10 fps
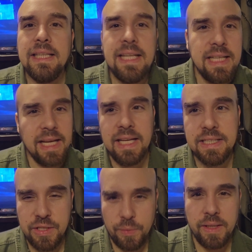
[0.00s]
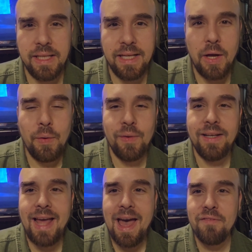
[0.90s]
leaning into it, you know,
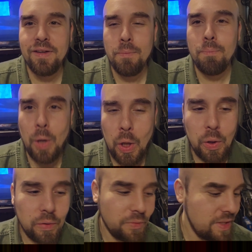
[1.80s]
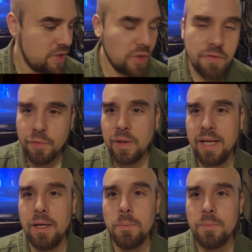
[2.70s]
and having a ball, which good for
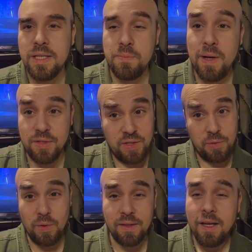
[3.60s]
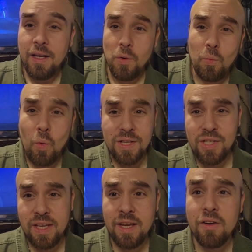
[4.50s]
him, especially with
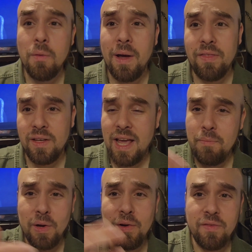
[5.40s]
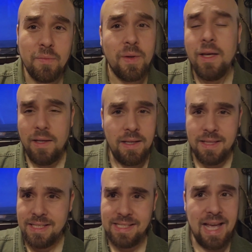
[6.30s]
what you hear about the nightmare of
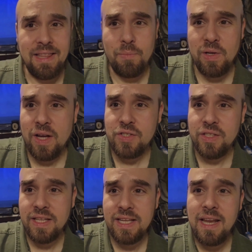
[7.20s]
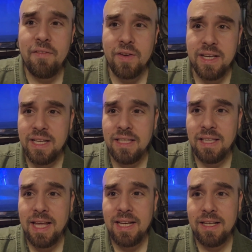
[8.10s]
the set and the production. He didn't
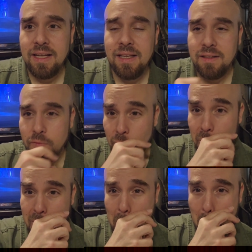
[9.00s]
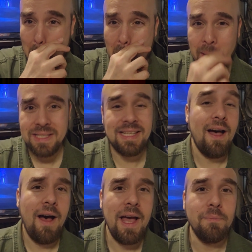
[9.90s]
let it ruin his
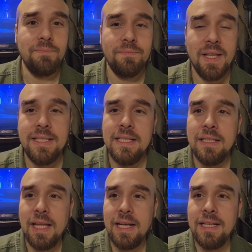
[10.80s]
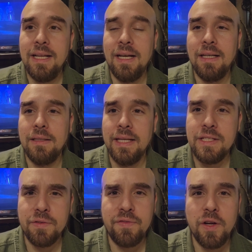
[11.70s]
time. He didn't let it
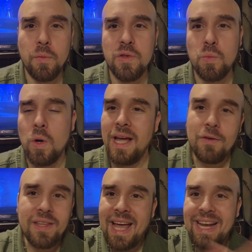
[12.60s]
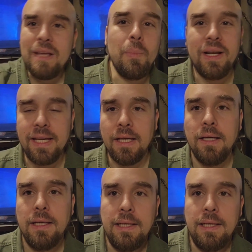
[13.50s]
interfere with his work. I don't think anybody